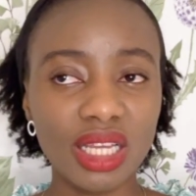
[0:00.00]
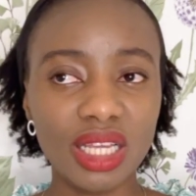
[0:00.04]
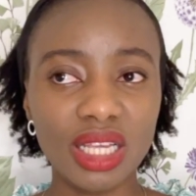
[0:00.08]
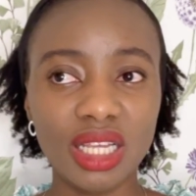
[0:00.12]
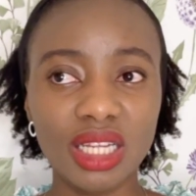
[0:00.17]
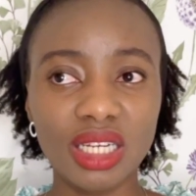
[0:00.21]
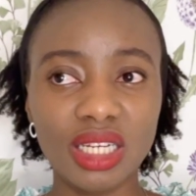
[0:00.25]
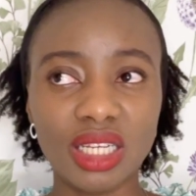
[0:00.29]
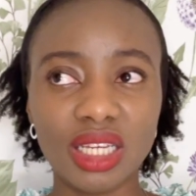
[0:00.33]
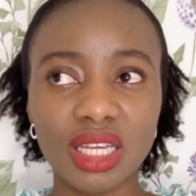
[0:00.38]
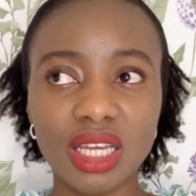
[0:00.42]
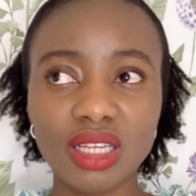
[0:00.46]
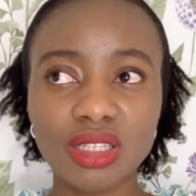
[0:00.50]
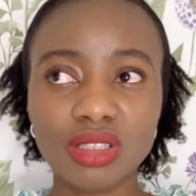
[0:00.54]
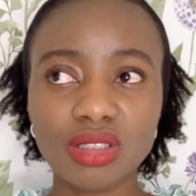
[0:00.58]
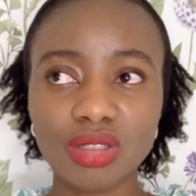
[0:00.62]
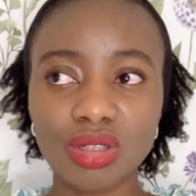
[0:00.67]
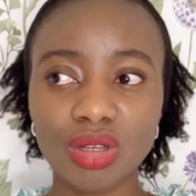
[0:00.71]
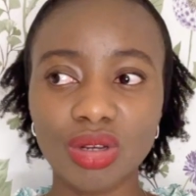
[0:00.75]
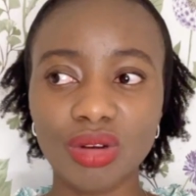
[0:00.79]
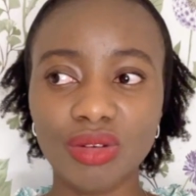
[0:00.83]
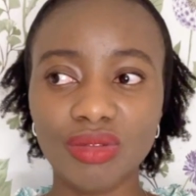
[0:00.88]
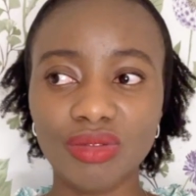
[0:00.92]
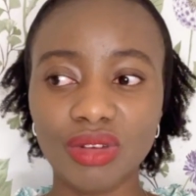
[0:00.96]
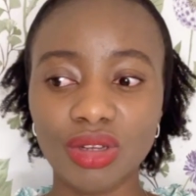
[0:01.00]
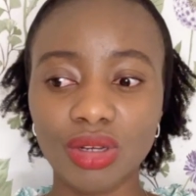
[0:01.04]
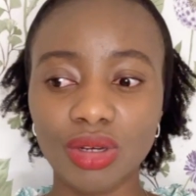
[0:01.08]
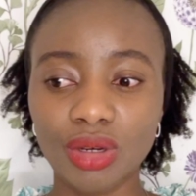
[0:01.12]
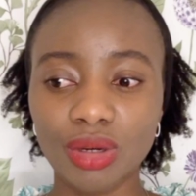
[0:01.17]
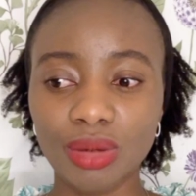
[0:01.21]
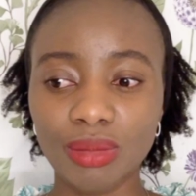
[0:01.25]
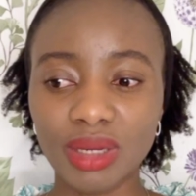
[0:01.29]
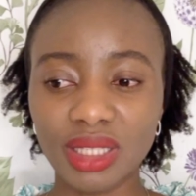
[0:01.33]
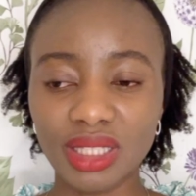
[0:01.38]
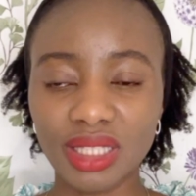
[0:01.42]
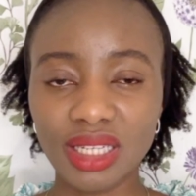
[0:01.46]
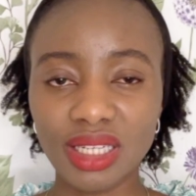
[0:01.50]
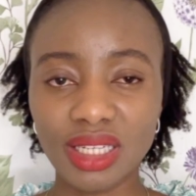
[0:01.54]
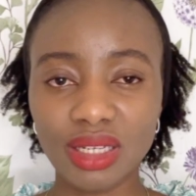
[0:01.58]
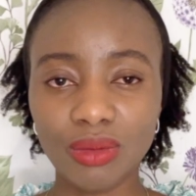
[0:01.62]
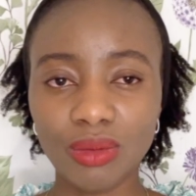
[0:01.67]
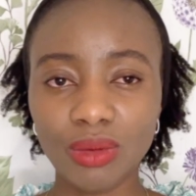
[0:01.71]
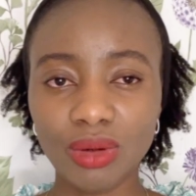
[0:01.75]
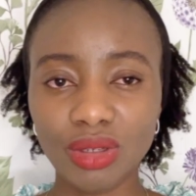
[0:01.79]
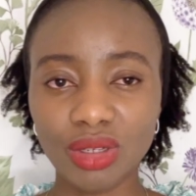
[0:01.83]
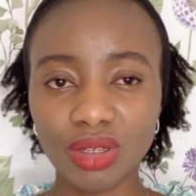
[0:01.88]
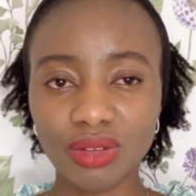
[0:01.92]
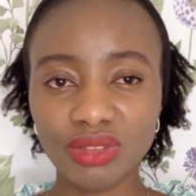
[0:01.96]
In the case of I think
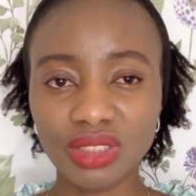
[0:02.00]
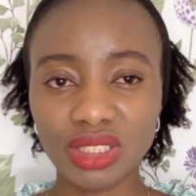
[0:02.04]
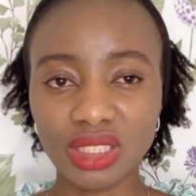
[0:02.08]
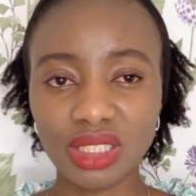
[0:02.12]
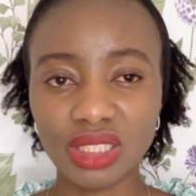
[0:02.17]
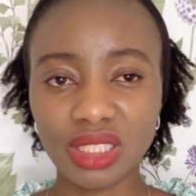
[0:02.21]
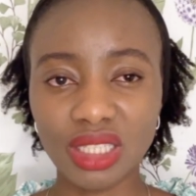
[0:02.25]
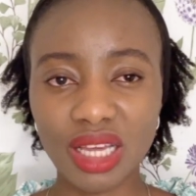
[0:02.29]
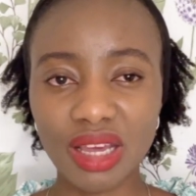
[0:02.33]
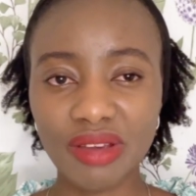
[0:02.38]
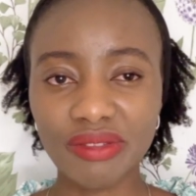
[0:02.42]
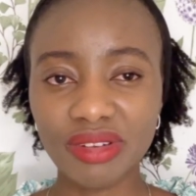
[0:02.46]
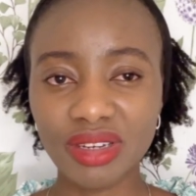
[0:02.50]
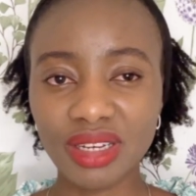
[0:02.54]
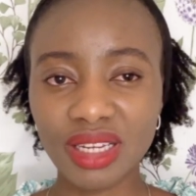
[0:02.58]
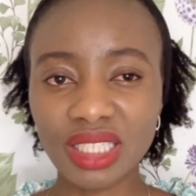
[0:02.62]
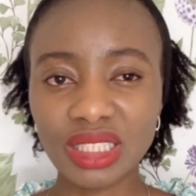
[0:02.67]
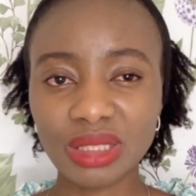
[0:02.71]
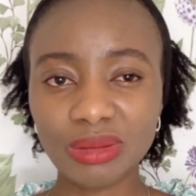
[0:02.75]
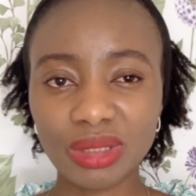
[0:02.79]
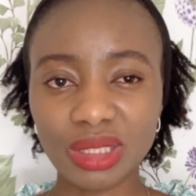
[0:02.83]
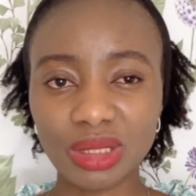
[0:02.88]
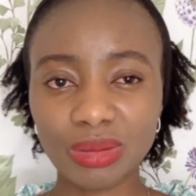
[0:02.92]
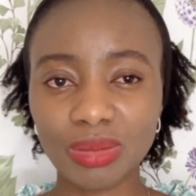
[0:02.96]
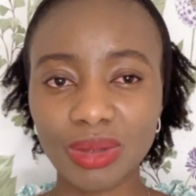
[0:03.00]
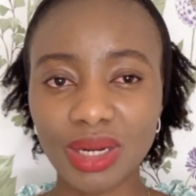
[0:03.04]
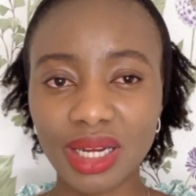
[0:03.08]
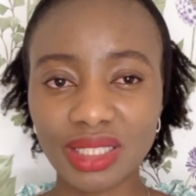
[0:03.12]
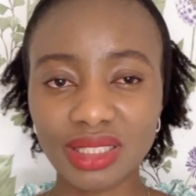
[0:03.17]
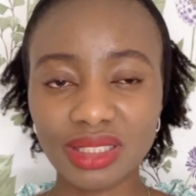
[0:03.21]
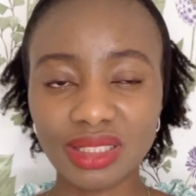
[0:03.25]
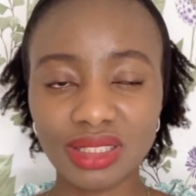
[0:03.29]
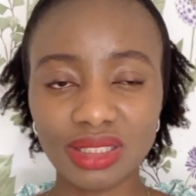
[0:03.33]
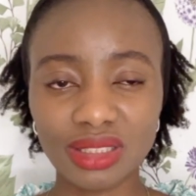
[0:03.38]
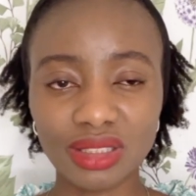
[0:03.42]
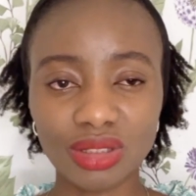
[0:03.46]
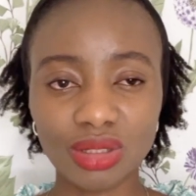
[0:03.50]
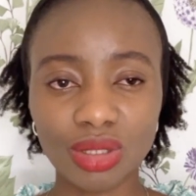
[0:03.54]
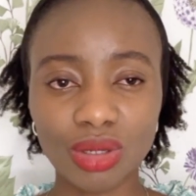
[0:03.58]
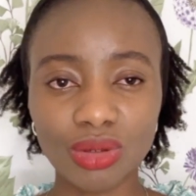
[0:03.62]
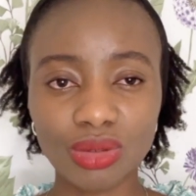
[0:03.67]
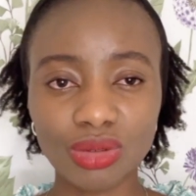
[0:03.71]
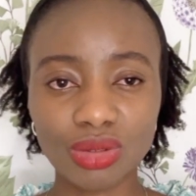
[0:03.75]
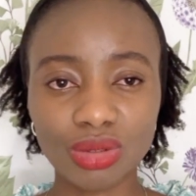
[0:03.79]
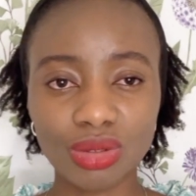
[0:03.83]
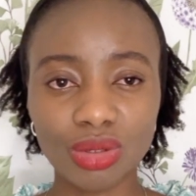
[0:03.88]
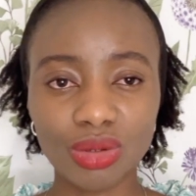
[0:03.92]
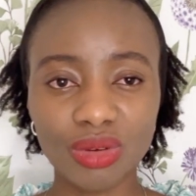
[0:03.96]
one of the evidence-based practices is
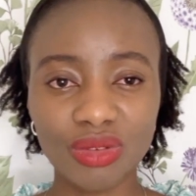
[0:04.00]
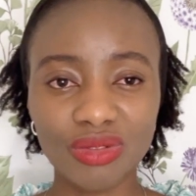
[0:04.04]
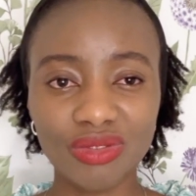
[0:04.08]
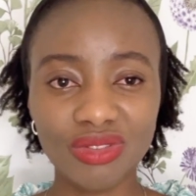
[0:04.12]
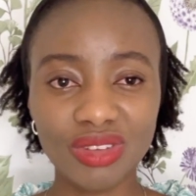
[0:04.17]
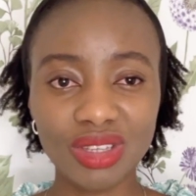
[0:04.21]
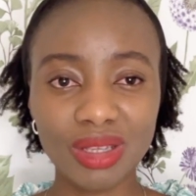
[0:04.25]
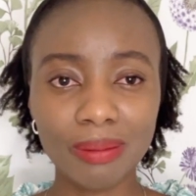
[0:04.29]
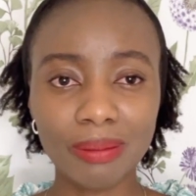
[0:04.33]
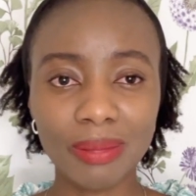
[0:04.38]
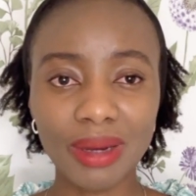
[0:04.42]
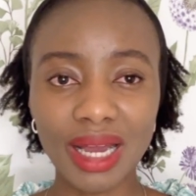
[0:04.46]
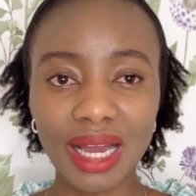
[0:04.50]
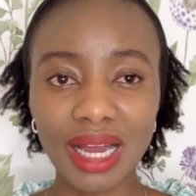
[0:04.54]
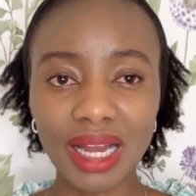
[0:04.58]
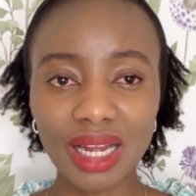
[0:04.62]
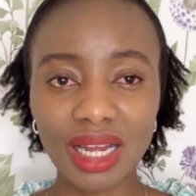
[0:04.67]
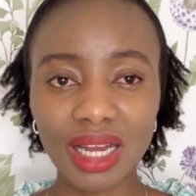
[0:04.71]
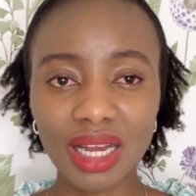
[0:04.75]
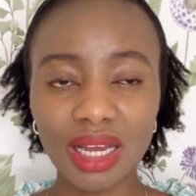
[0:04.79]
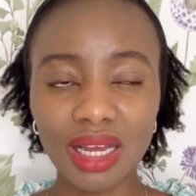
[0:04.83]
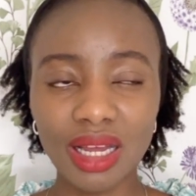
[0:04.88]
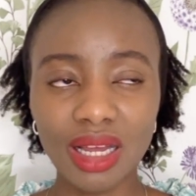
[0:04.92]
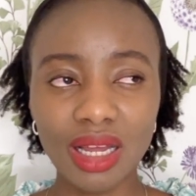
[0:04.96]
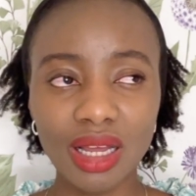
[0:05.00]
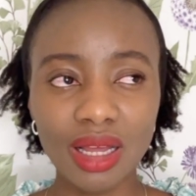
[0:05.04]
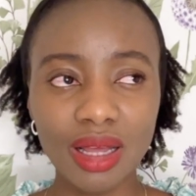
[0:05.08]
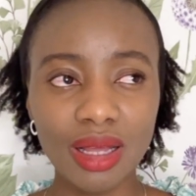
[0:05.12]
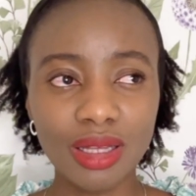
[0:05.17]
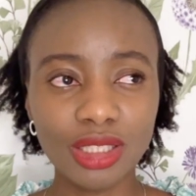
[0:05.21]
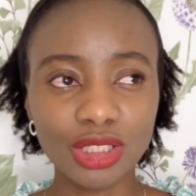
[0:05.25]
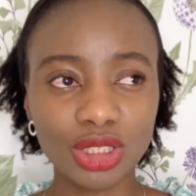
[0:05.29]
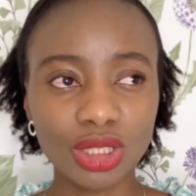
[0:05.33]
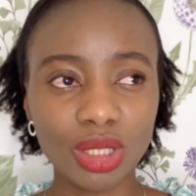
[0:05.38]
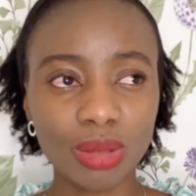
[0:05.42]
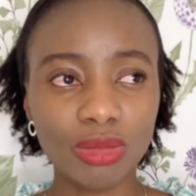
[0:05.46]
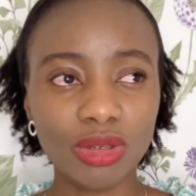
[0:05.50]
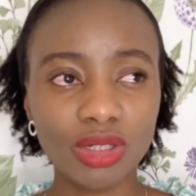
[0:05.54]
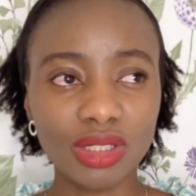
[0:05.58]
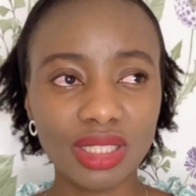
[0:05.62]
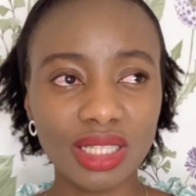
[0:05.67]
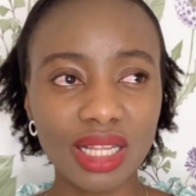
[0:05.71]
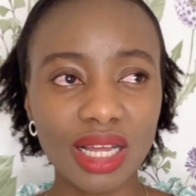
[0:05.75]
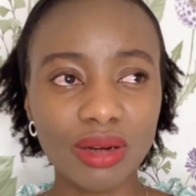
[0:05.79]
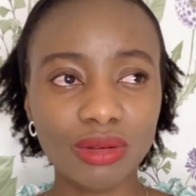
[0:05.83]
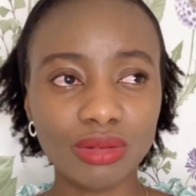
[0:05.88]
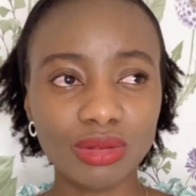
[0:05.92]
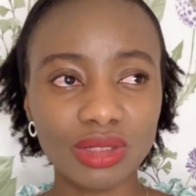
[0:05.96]
also VBAC, someone
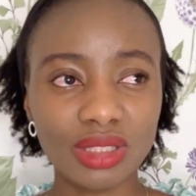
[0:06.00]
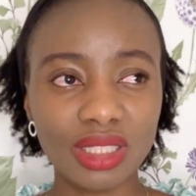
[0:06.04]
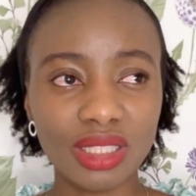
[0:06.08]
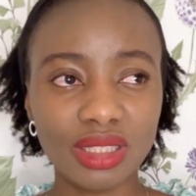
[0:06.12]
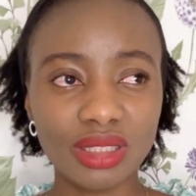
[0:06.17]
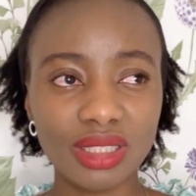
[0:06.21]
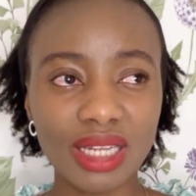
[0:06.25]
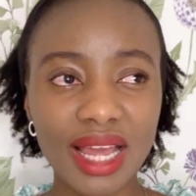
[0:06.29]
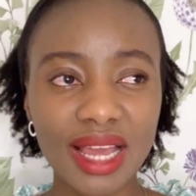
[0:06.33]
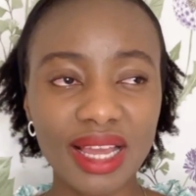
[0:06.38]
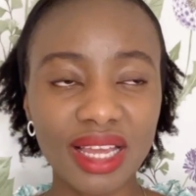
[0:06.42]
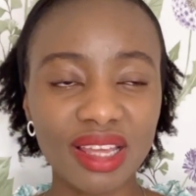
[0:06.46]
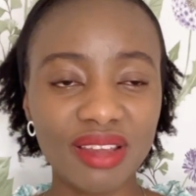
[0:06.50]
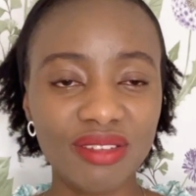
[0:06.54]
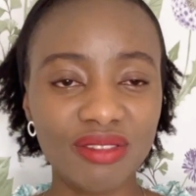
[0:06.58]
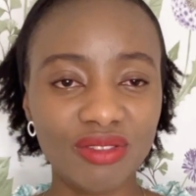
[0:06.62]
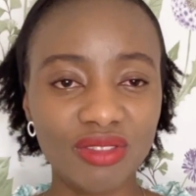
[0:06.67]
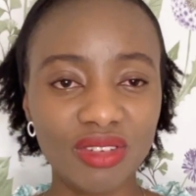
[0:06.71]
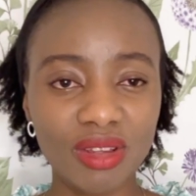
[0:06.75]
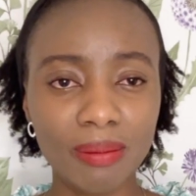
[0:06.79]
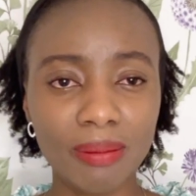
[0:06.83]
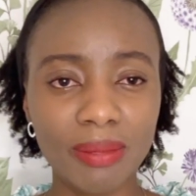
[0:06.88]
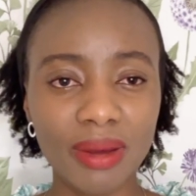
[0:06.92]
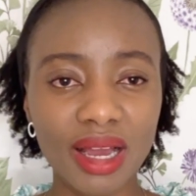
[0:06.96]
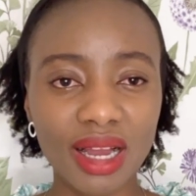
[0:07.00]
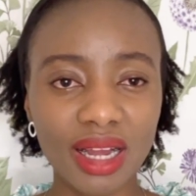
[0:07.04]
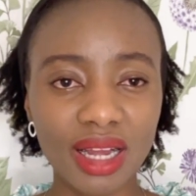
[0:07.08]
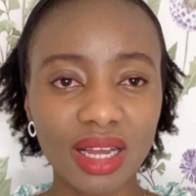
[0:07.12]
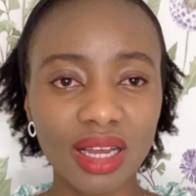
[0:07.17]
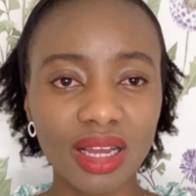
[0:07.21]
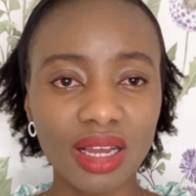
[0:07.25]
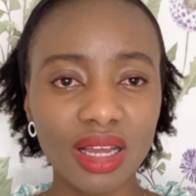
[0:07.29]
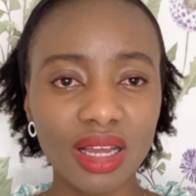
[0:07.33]
that would like a VBAC